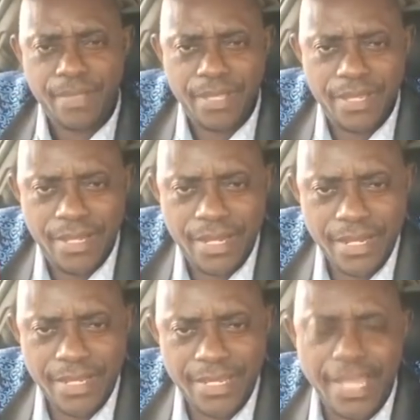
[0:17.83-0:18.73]

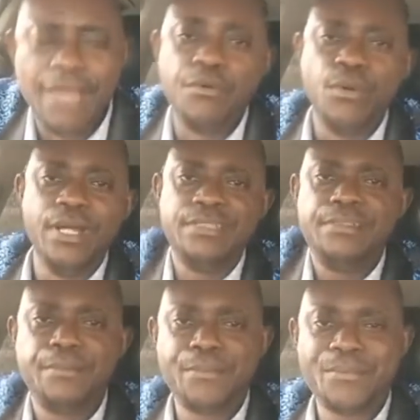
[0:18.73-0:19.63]
Hi everyone,
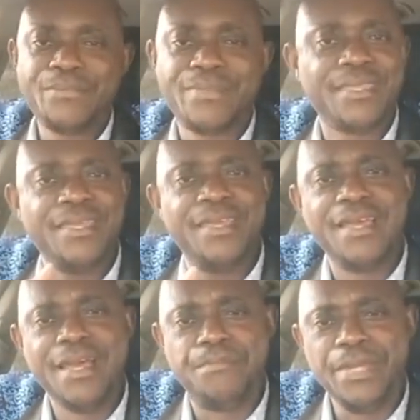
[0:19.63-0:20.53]

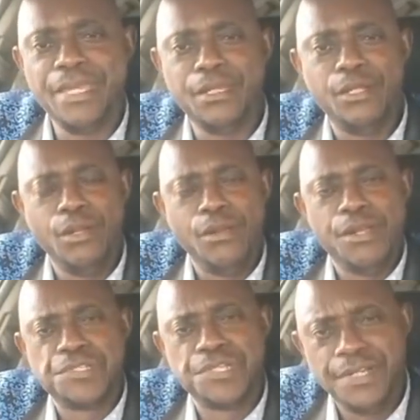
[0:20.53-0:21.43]
happy
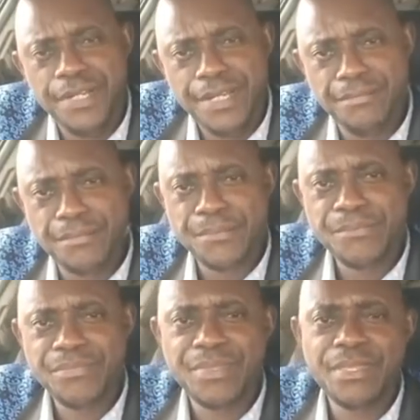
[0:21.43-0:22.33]
glorious Sunday,
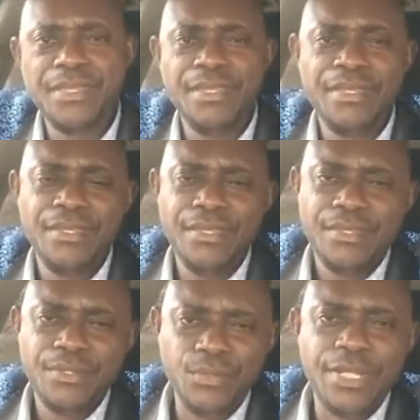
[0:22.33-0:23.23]

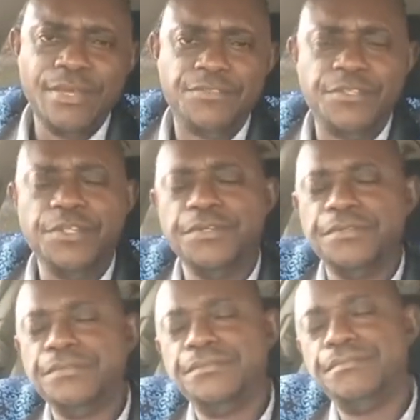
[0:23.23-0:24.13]
good
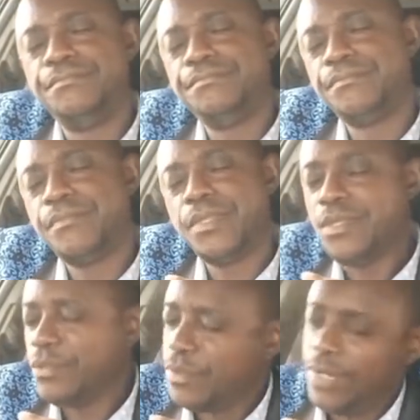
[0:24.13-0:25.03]
afternoon,
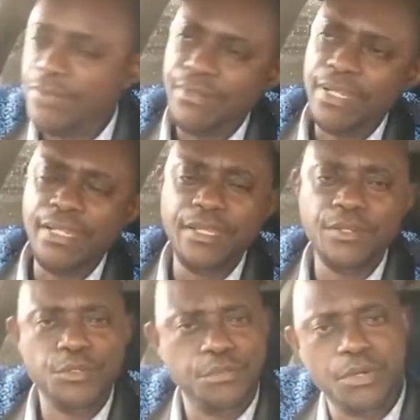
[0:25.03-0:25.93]
good evening,
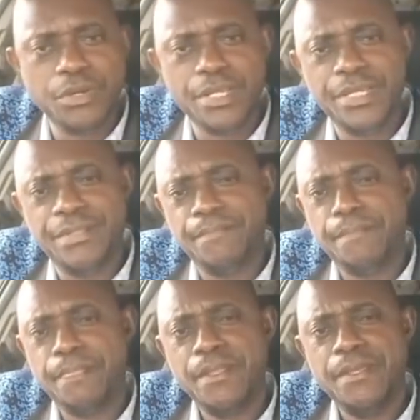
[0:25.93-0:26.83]
good morning,
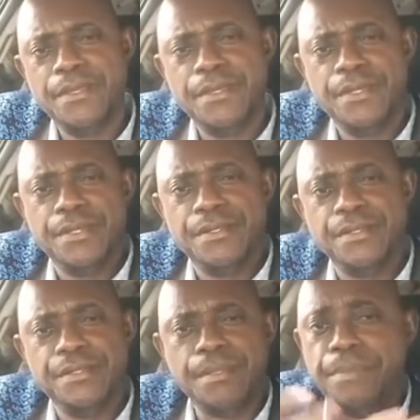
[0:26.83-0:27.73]

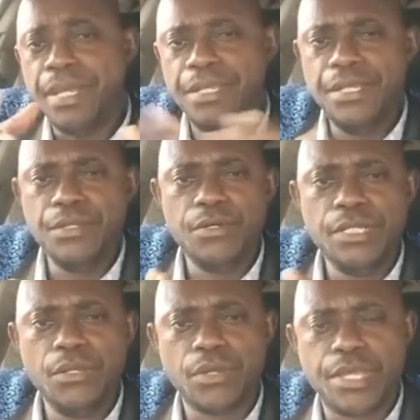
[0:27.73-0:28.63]
depending on the
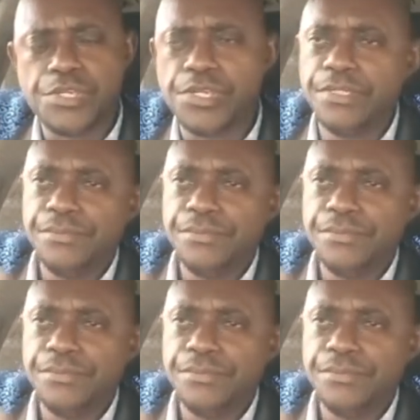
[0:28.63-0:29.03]
location